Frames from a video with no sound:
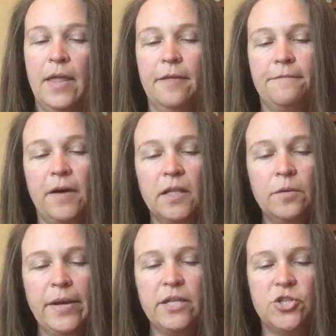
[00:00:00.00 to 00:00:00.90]
The
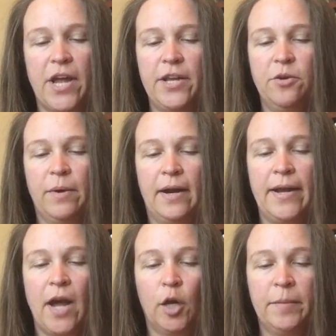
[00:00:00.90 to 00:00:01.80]
following
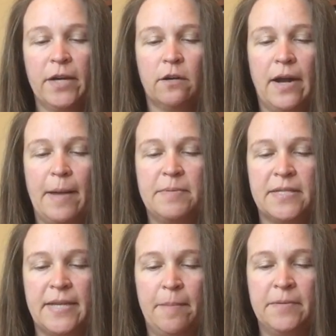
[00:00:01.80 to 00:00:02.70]
January, Hermit Crab
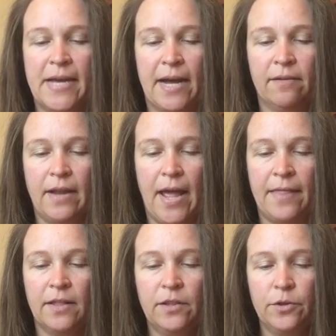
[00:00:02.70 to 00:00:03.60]
stepped out
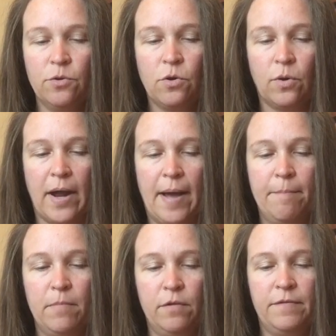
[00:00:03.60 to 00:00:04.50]
and the little
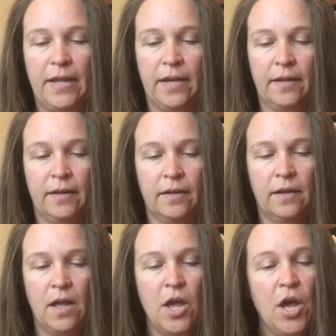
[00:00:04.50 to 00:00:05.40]
crab moved in.
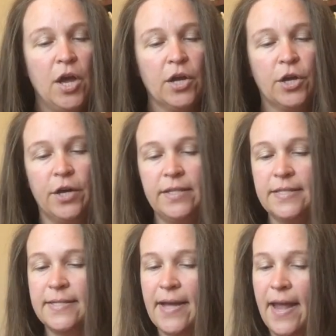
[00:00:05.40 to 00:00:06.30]
"Couldn't
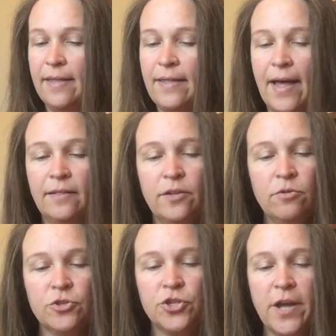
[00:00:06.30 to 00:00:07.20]
stay in that
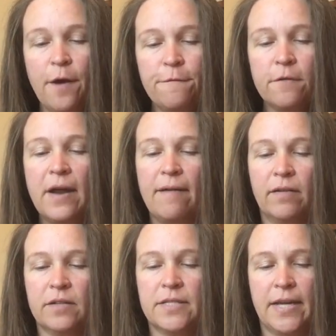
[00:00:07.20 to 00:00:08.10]
little shell
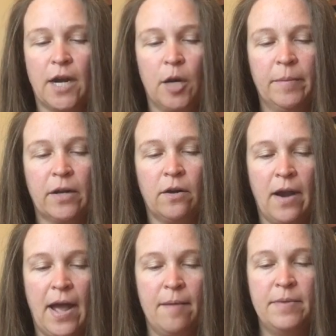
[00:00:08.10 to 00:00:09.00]
forever," said Hermit
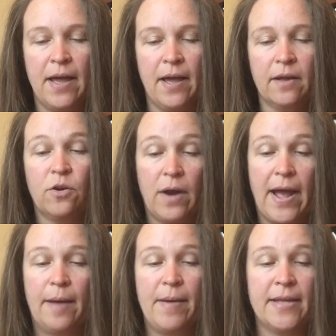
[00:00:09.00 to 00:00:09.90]

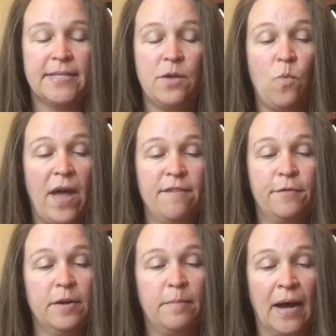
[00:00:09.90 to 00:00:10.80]
Crab as he waved
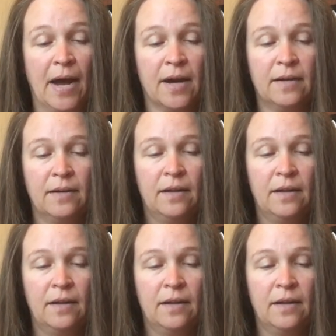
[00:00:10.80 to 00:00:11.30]
goodbye.